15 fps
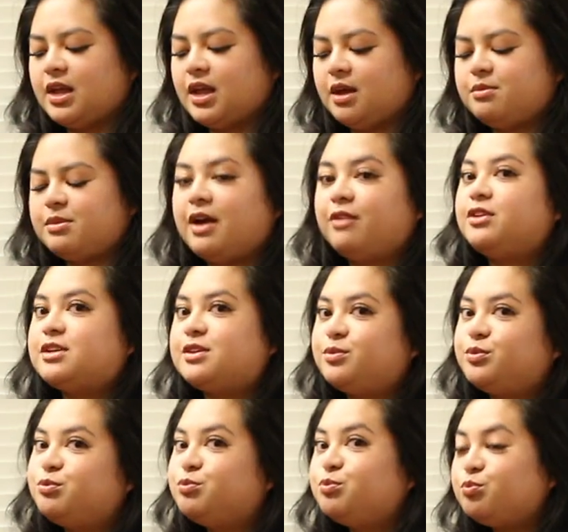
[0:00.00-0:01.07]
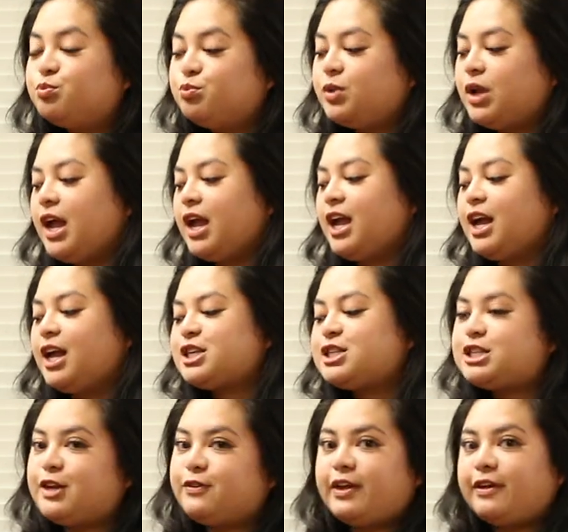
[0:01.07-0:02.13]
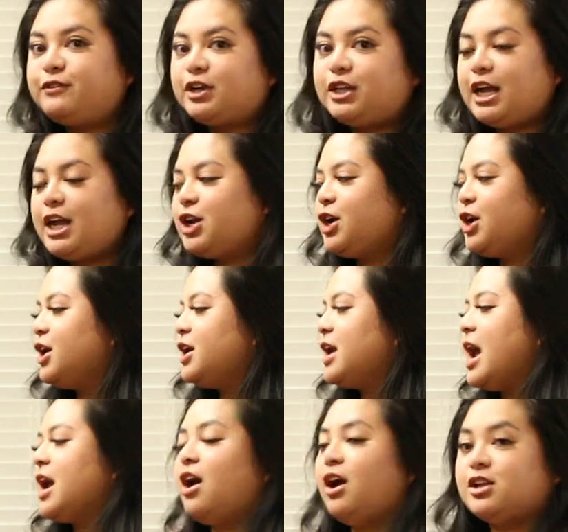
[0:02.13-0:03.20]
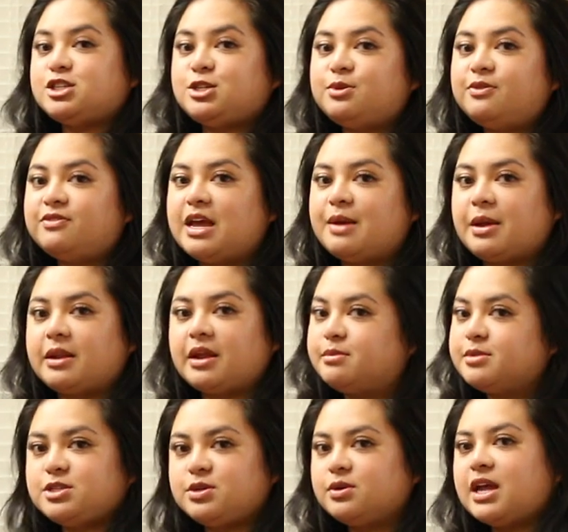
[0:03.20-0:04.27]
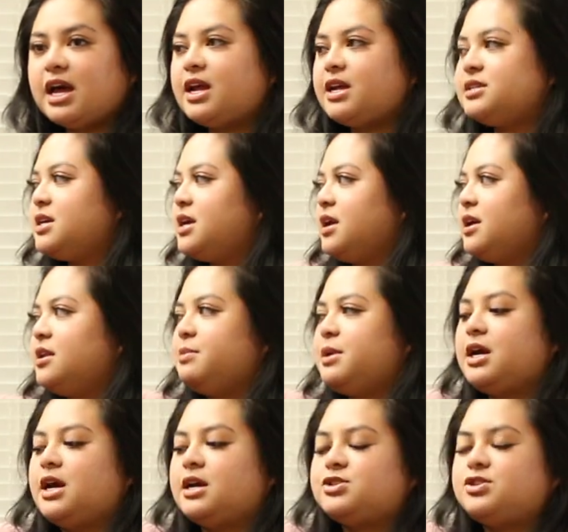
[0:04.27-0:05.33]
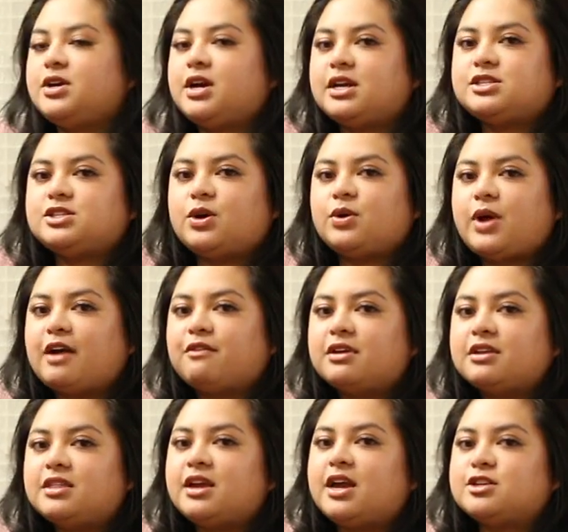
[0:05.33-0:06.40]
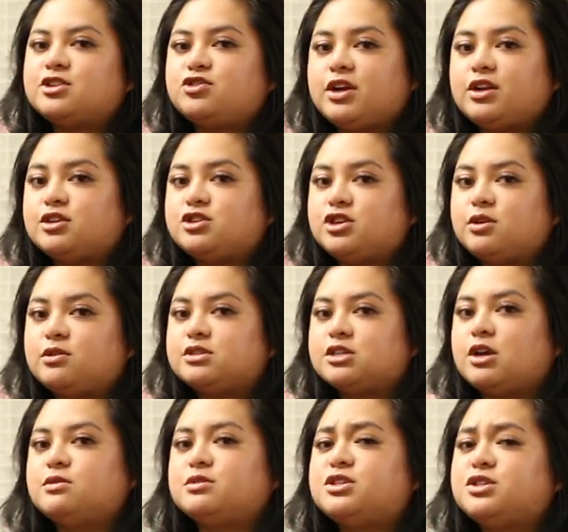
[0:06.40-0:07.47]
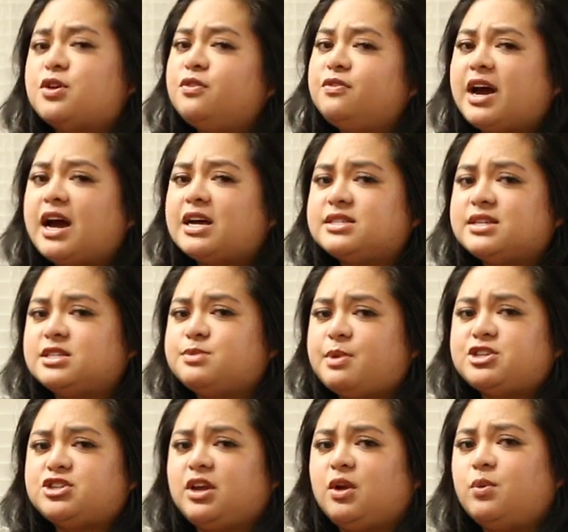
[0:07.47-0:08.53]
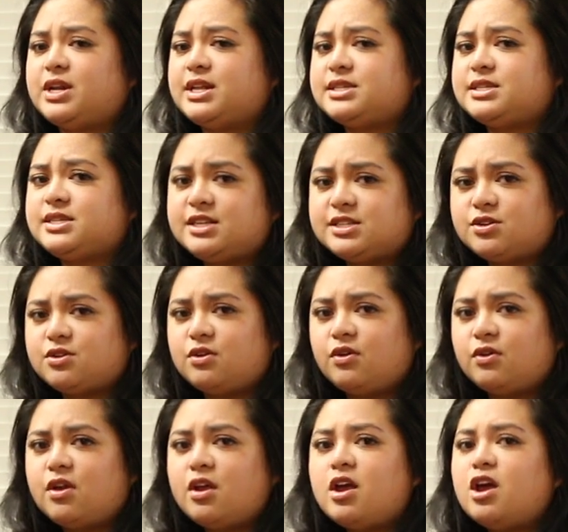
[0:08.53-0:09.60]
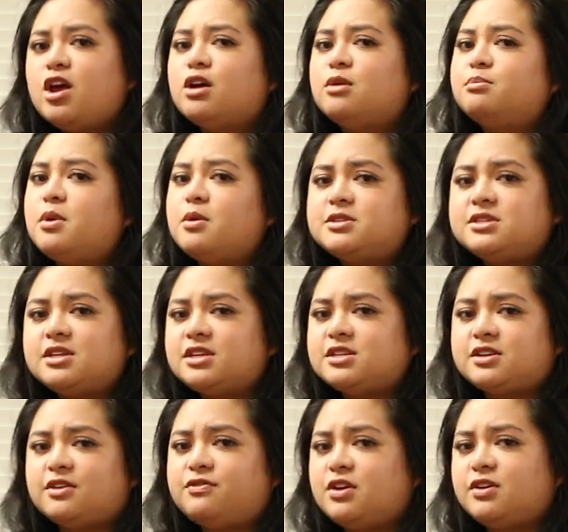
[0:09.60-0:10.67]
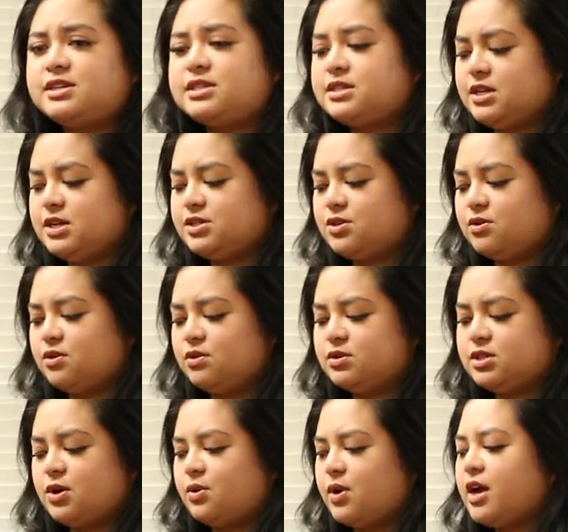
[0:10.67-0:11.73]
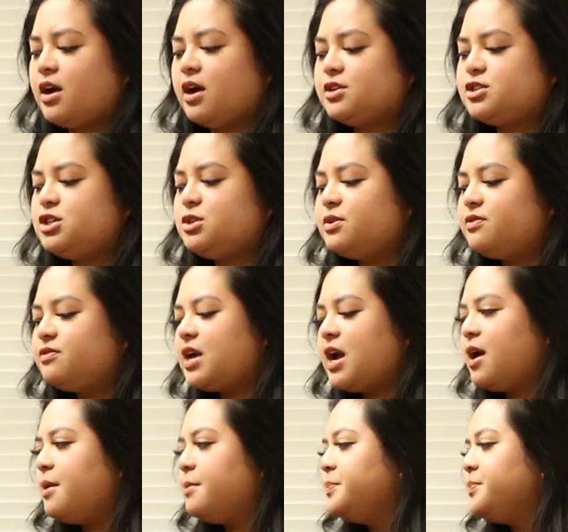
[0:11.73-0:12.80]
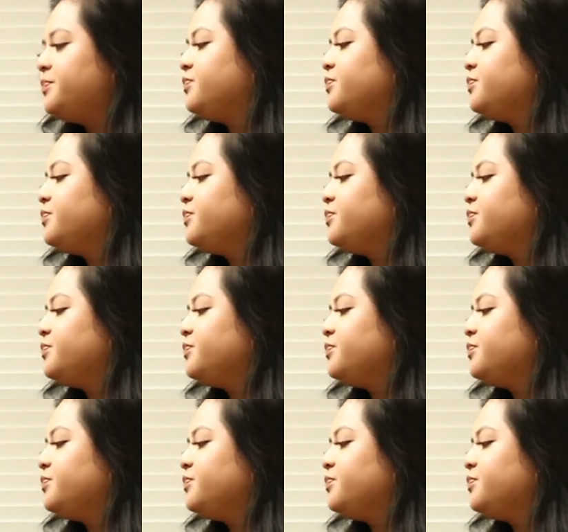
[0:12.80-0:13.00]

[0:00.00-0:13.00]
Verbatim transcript: I'm gonna have to save that for later. I got two of them and I'm so glad I did because you guys know everything at Trader Joe's goes so fast, especially when it's seasonal. Most of the stuff there is seasonal, so I got two of them.